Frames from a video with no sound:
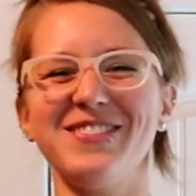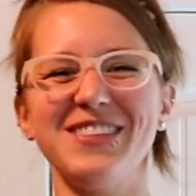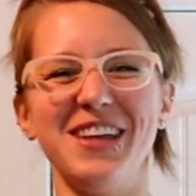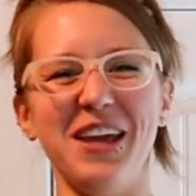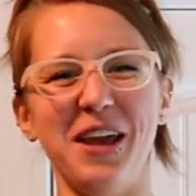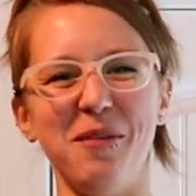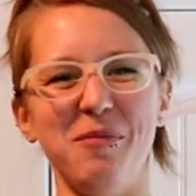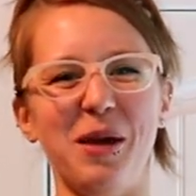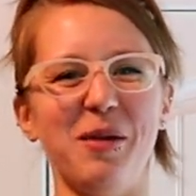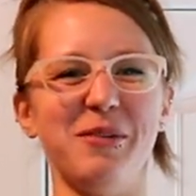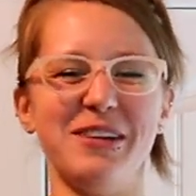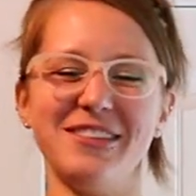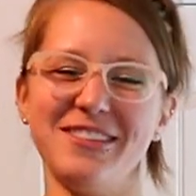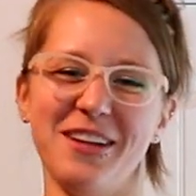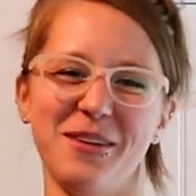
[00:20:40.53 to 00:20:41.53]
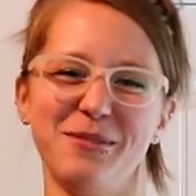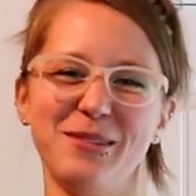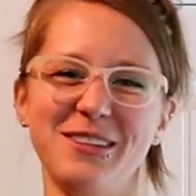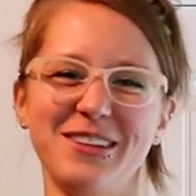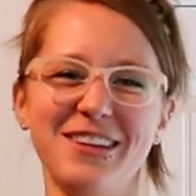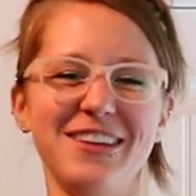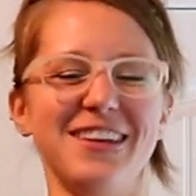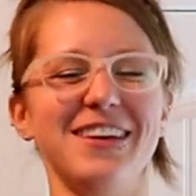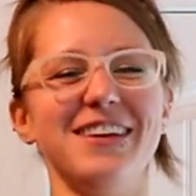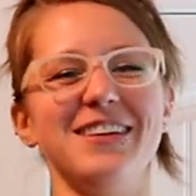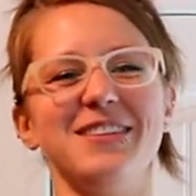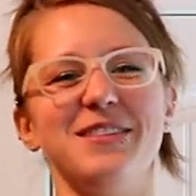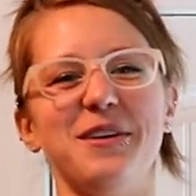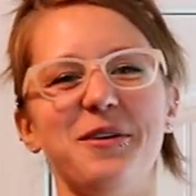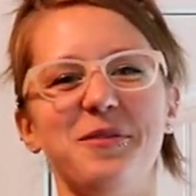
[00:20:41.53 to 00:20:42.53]
I'm taking baby steps.
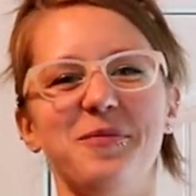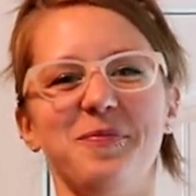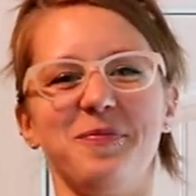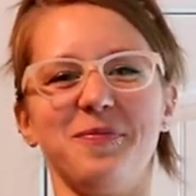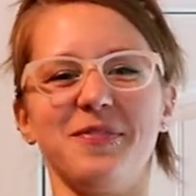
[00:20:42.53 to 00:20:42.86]
So,